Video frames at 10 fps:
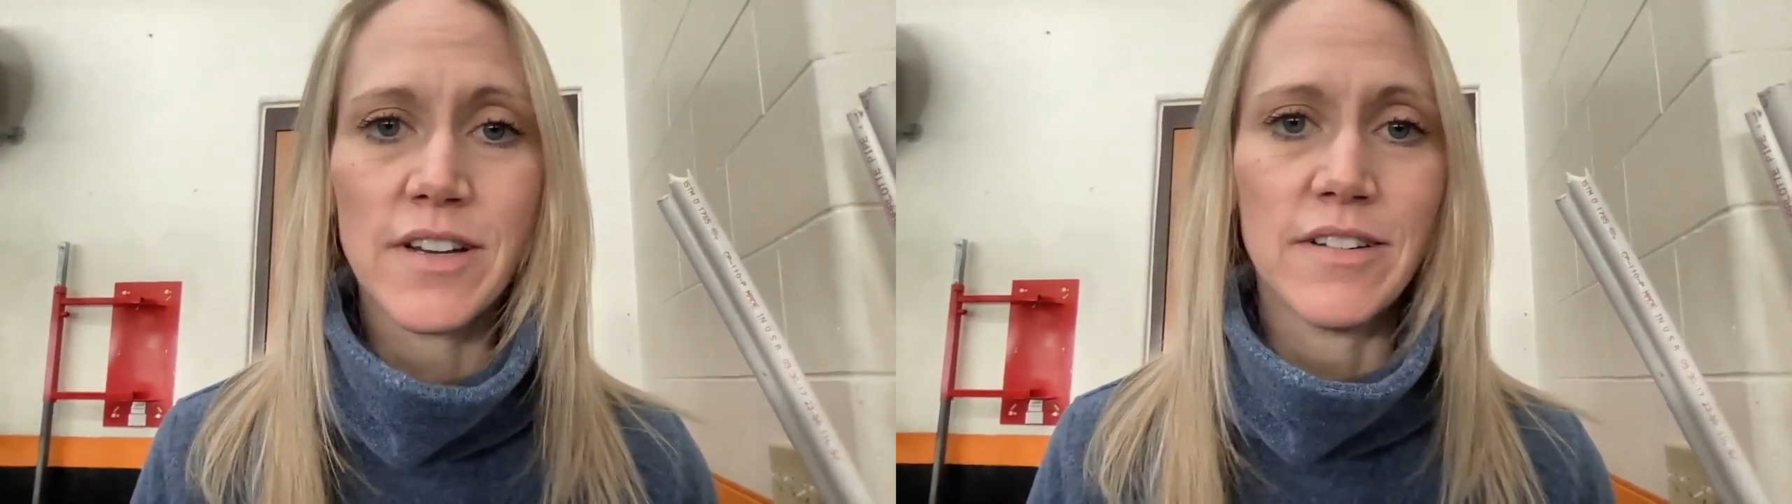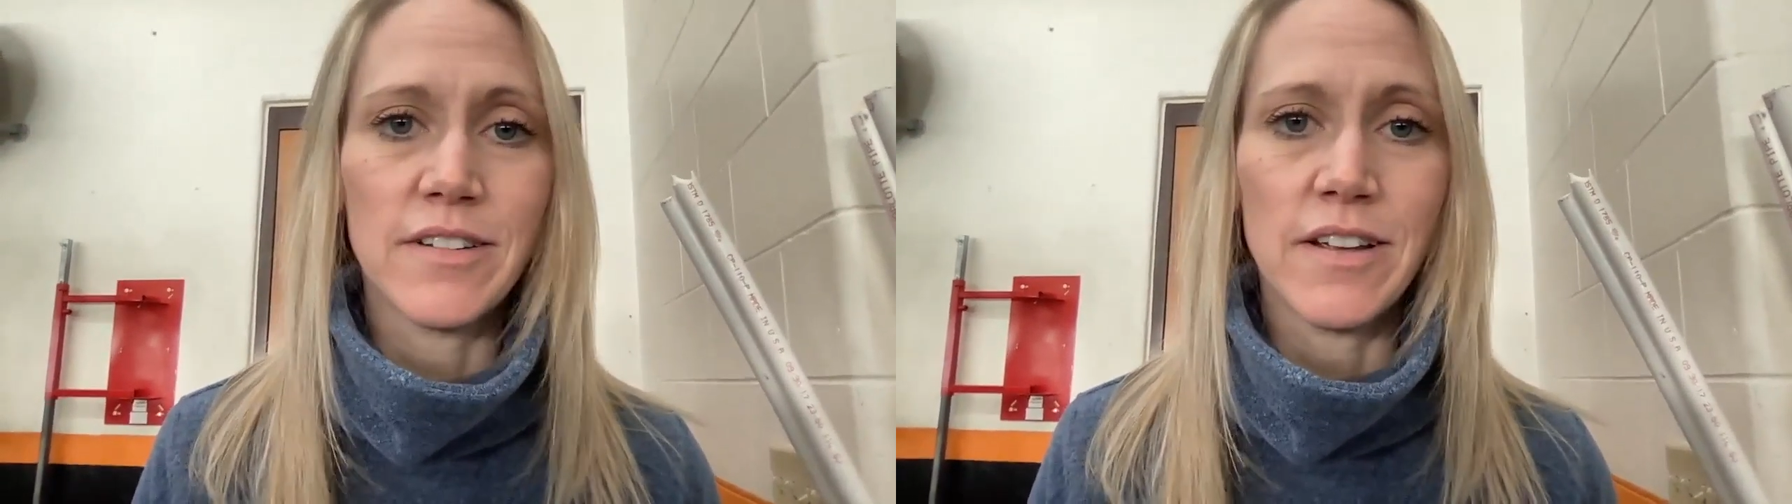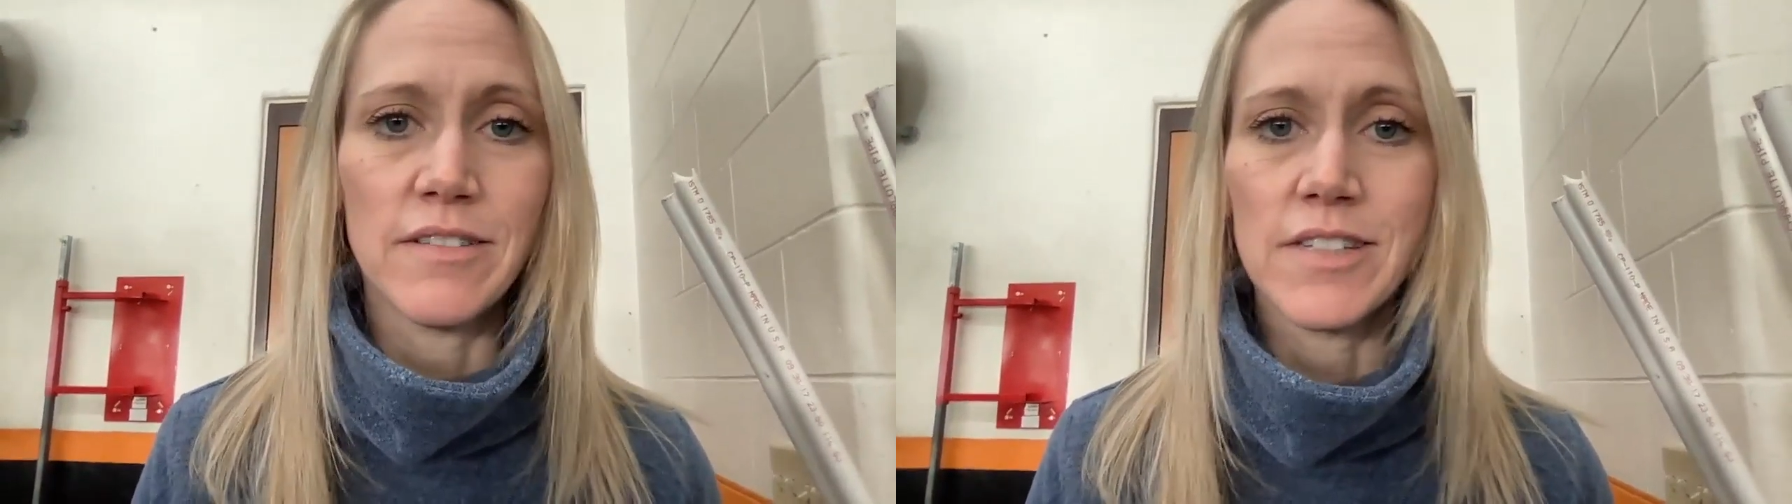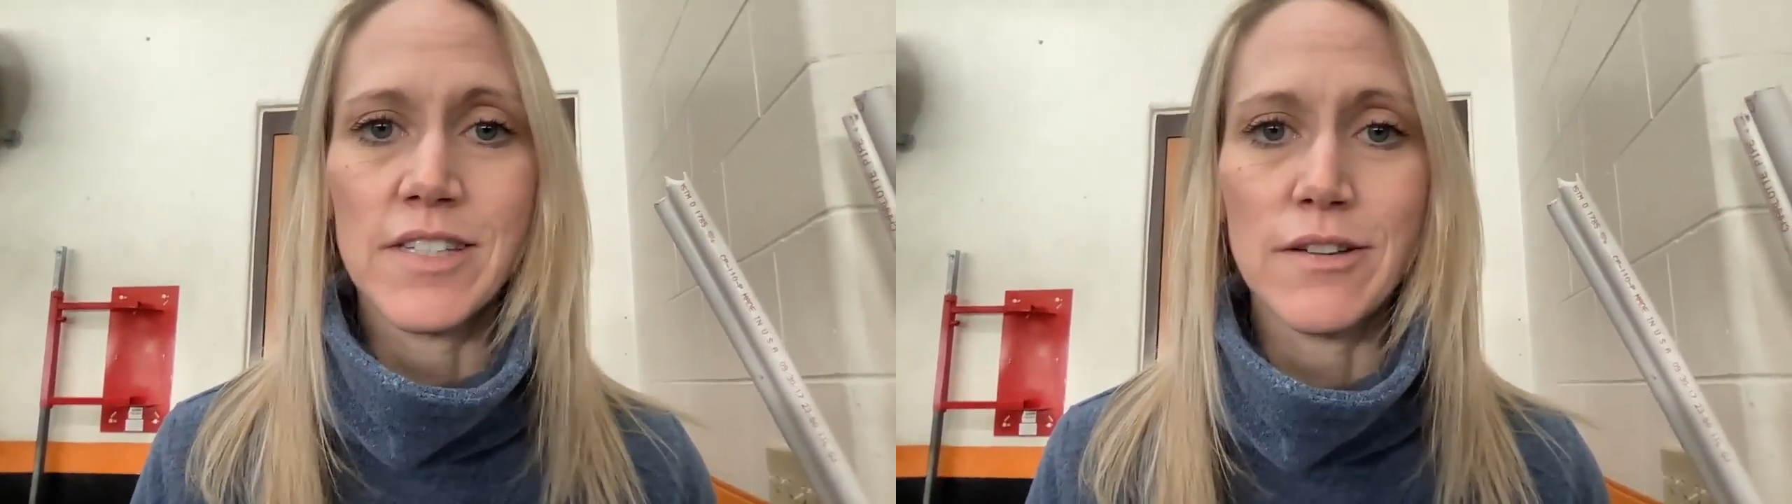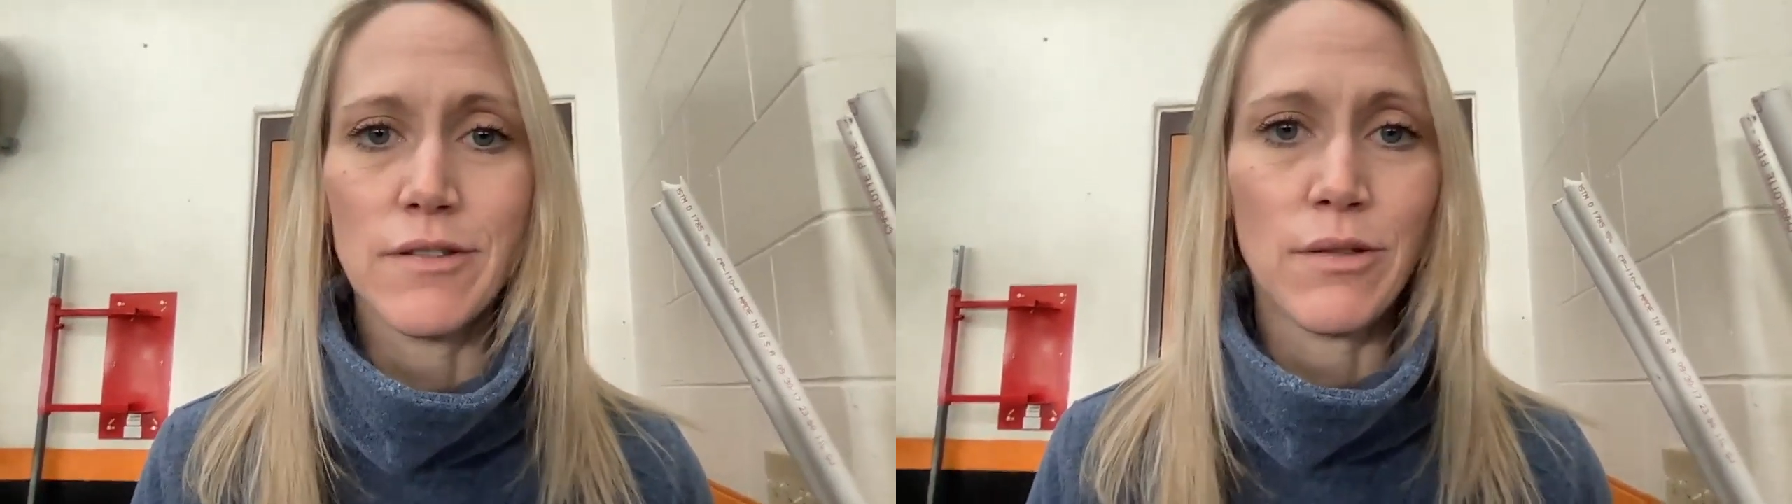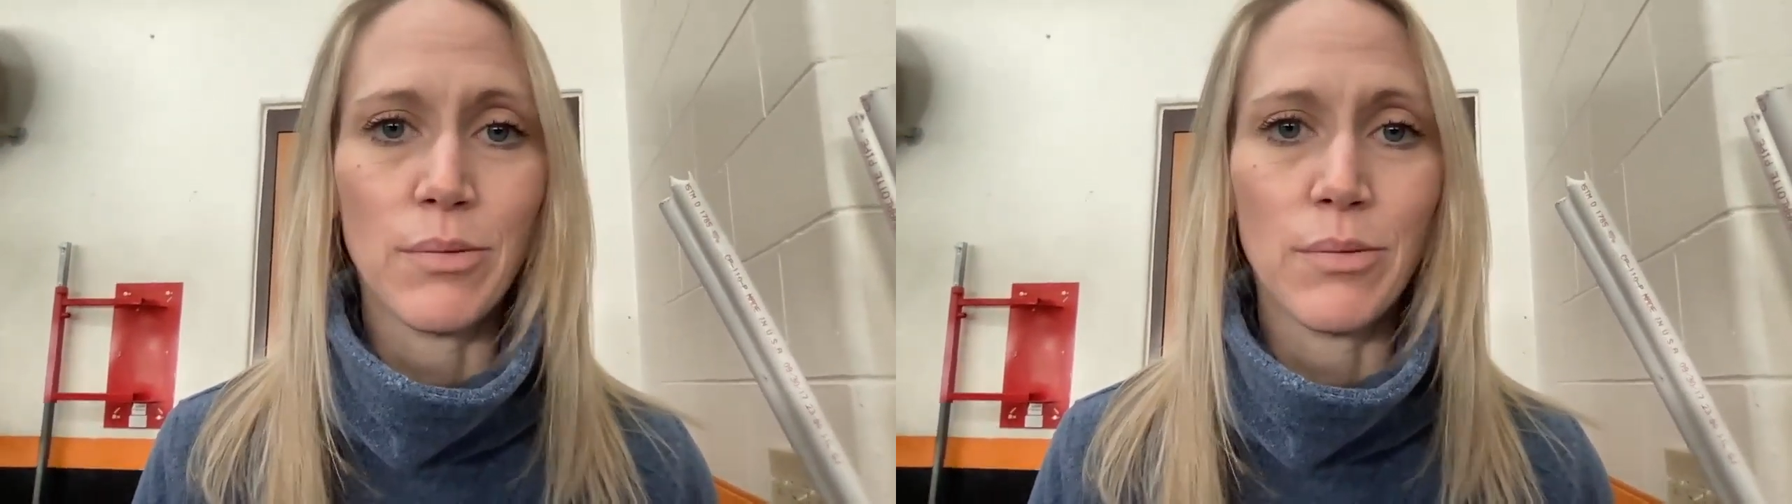and seen